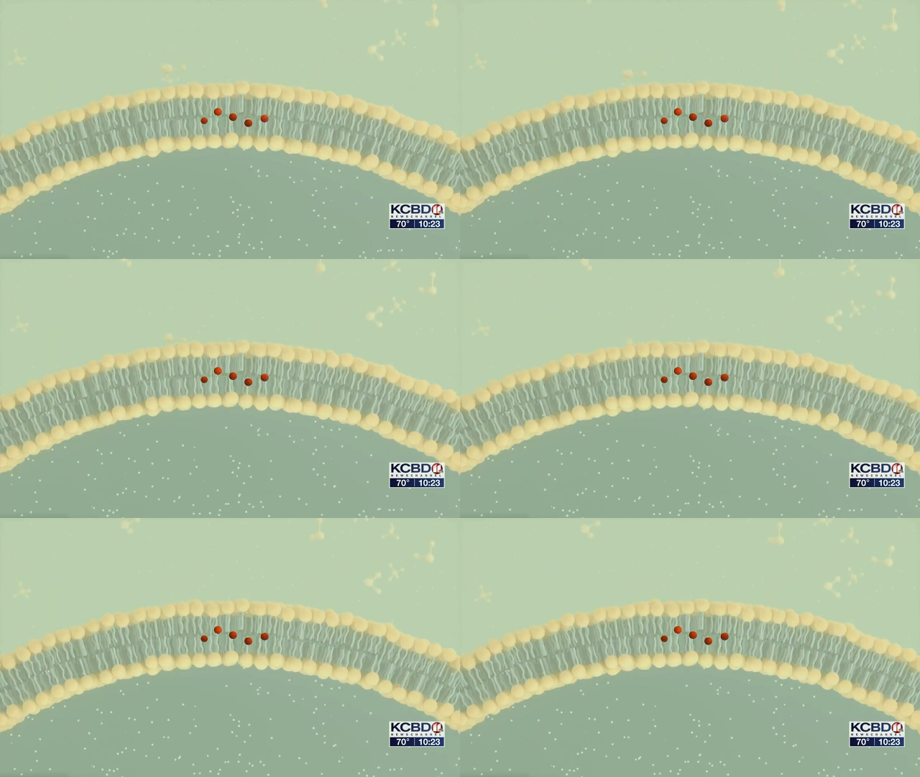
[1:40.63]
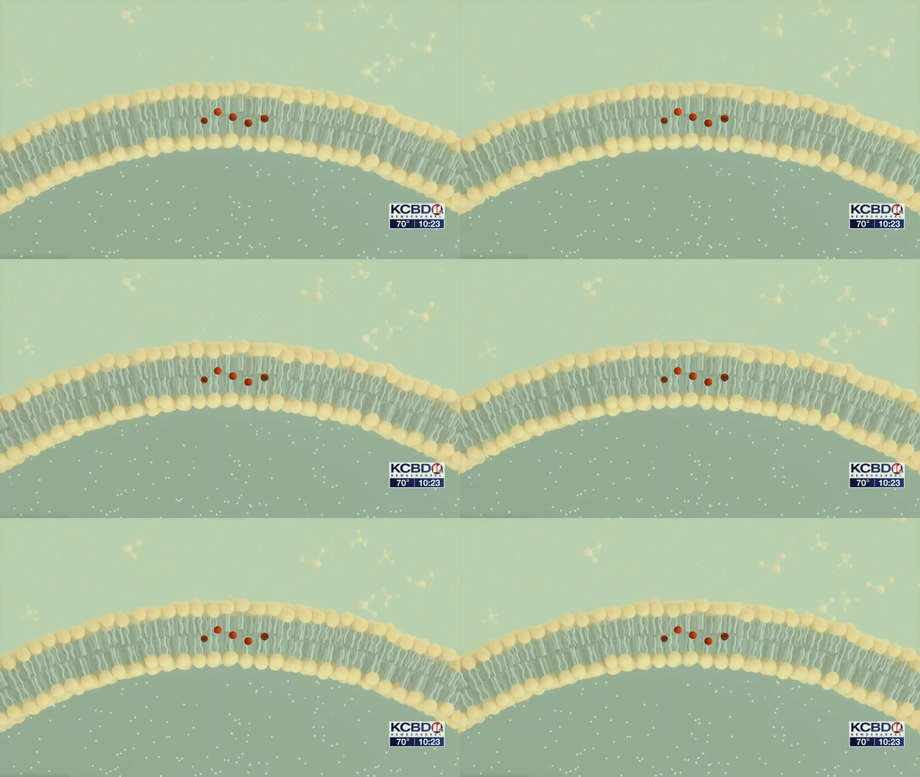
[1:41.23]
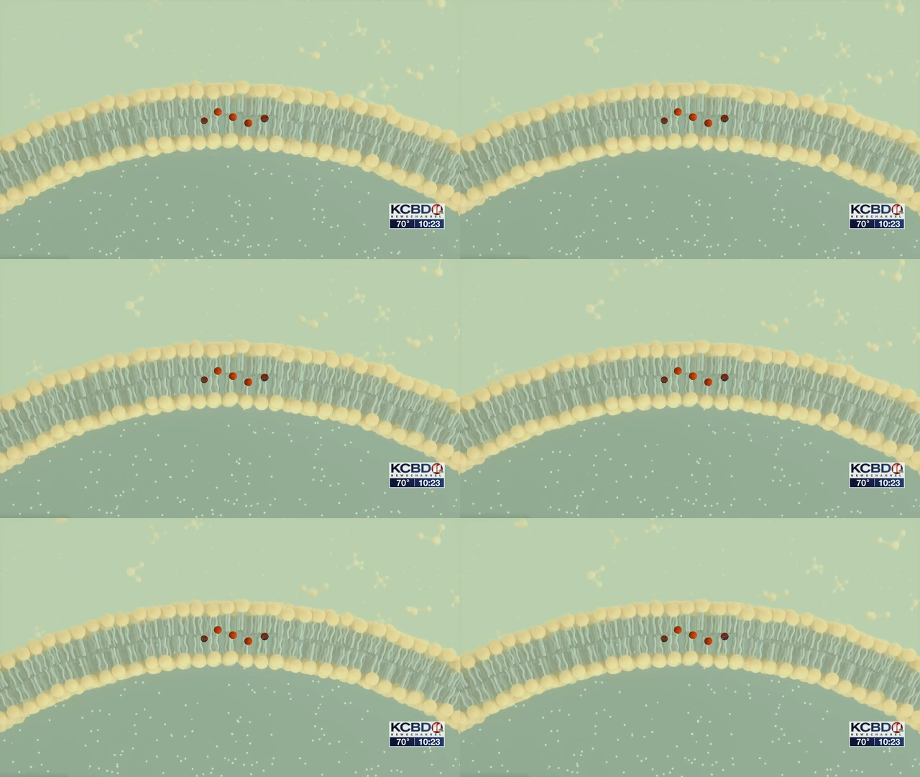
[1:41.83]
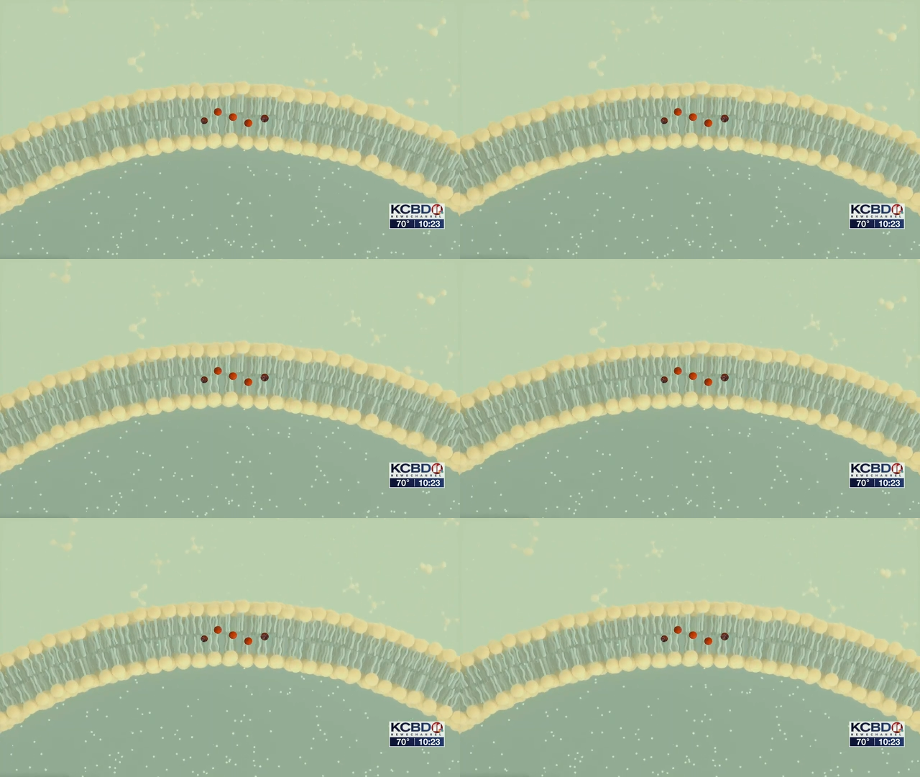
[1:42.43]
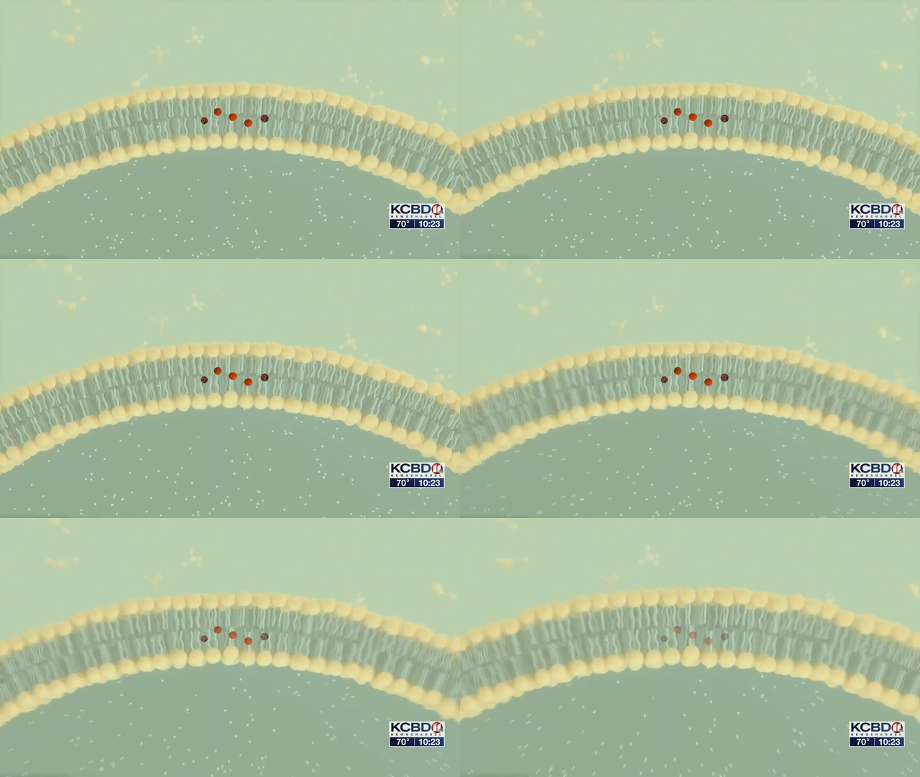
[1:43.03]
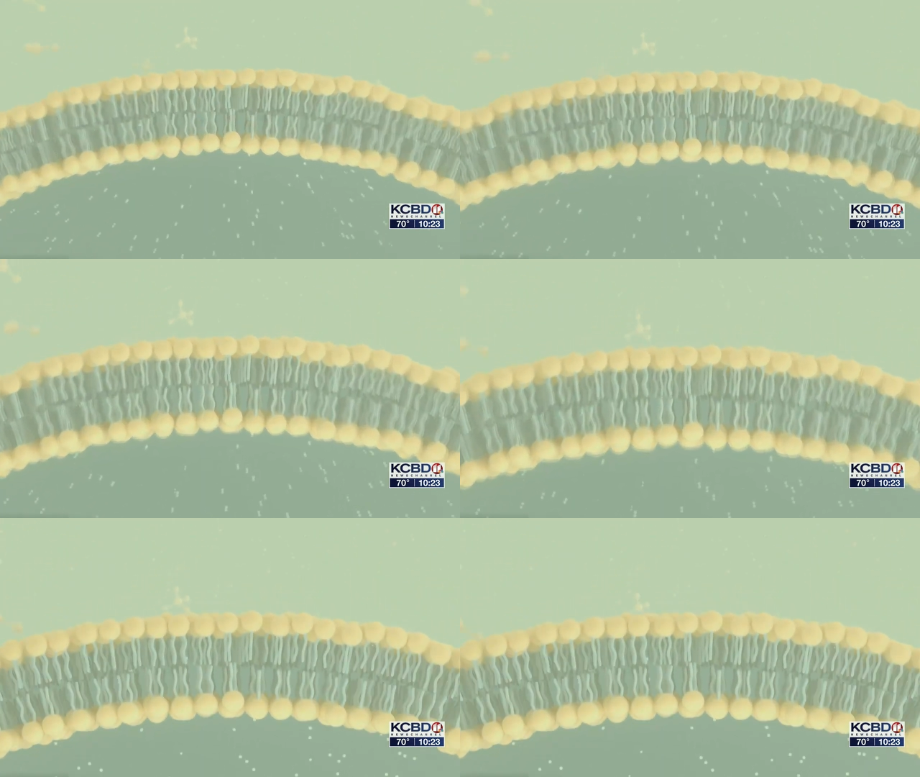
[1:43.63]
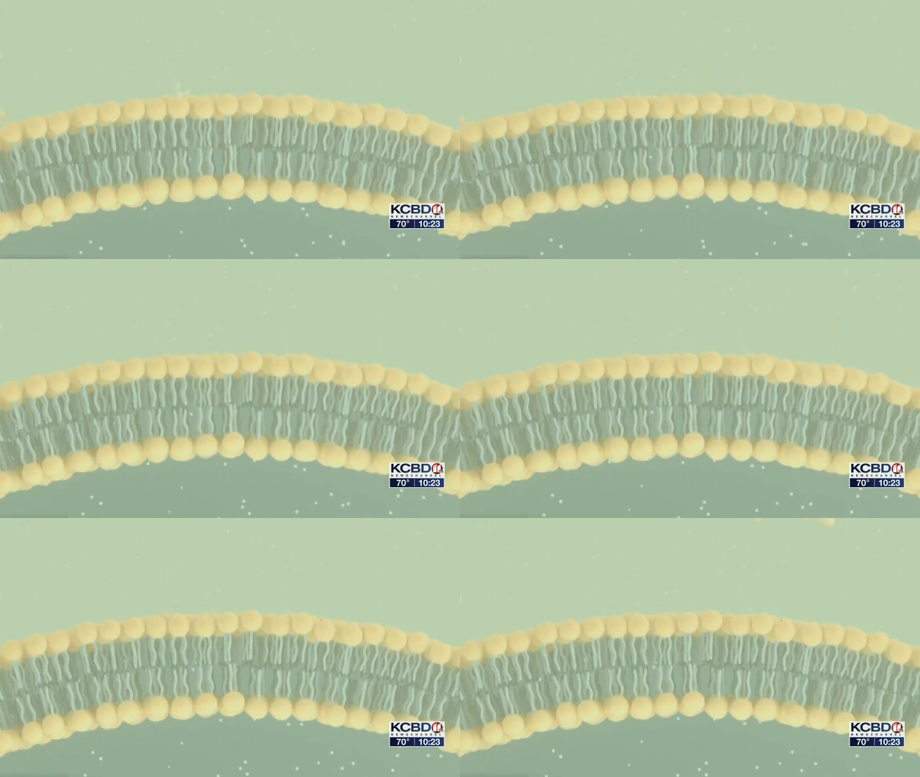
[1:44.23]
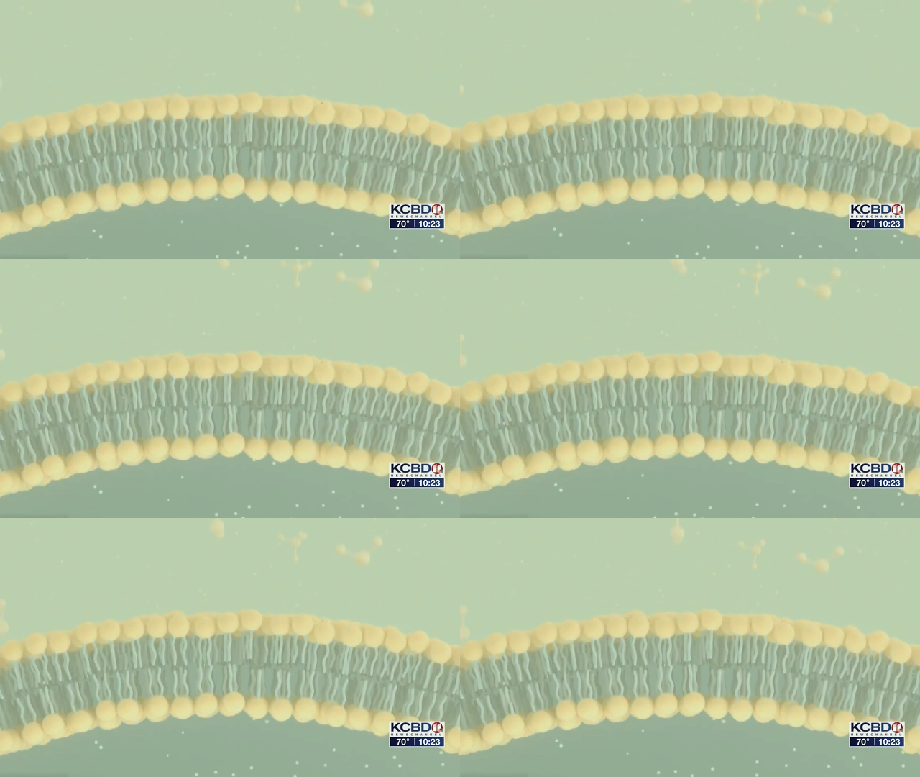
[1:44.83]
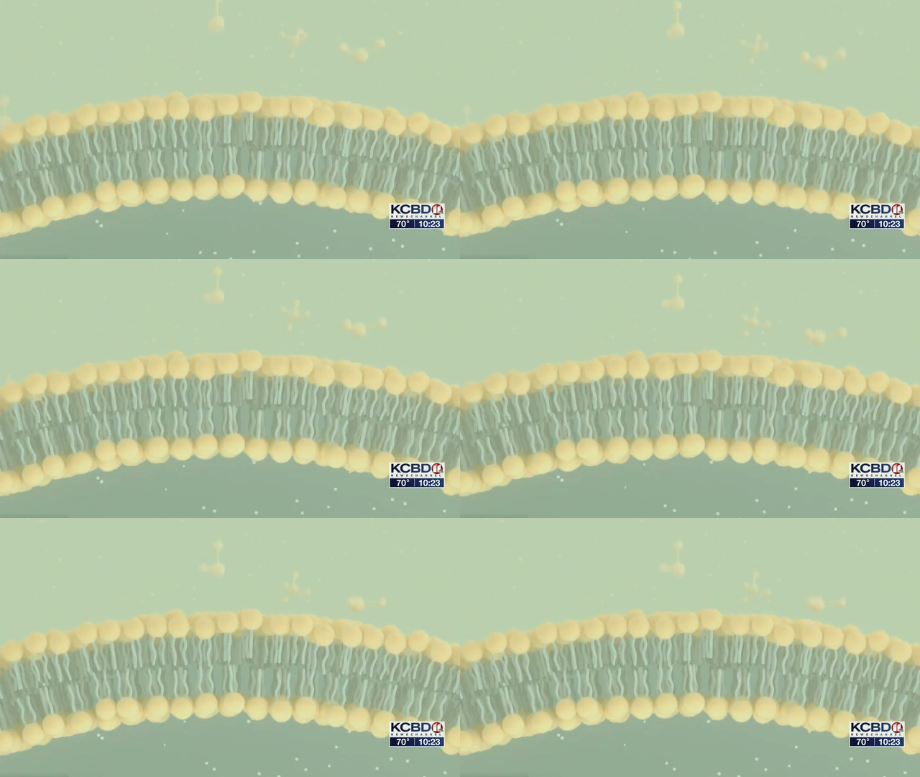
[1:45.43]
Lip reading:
Nobody's mouth can be seen.